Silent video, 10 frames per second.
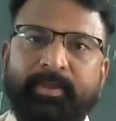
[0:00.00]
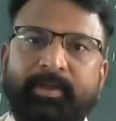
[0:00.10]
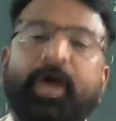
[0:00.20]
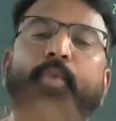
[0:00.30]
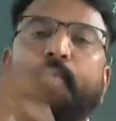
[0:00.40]

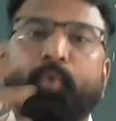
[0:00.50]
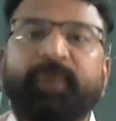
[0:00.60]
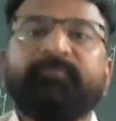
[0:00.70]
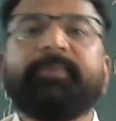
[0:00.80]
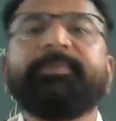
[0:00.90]
Now,
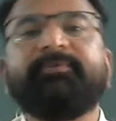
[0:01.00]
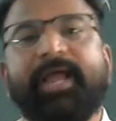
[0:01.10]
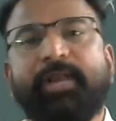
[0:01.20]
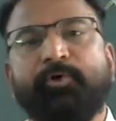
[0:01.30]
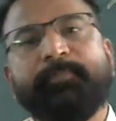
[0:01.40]
what will be the
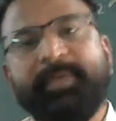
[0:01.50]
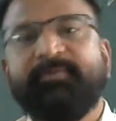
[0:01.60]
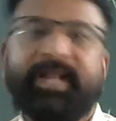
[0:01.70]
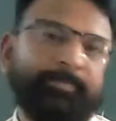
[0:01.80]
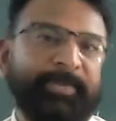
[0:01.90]
value of
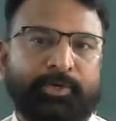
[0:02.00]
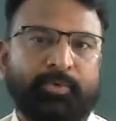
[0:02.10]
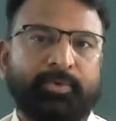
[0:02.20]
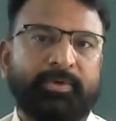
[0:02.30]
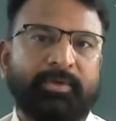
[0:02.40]
P1 and
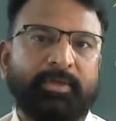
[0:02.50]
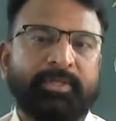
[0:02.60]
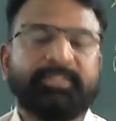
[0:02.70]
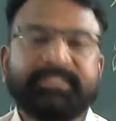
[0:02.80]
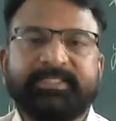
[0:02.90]
P2?
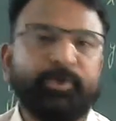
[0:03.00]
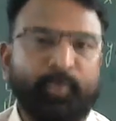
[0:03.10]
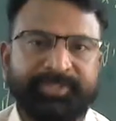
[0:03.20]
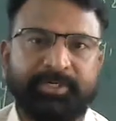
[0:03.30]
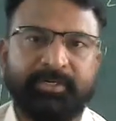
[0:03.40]
This is the
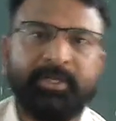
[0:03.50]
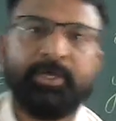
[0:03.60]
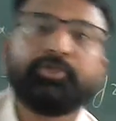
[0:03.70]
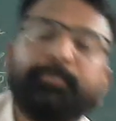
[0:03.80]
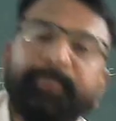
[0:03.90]
question.
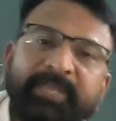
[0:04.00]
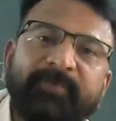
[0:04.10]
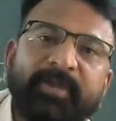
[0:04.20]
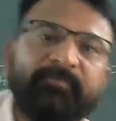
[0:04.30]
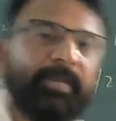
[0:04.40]
So
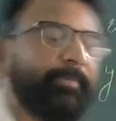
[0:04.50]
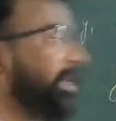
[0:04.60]
P1 will be,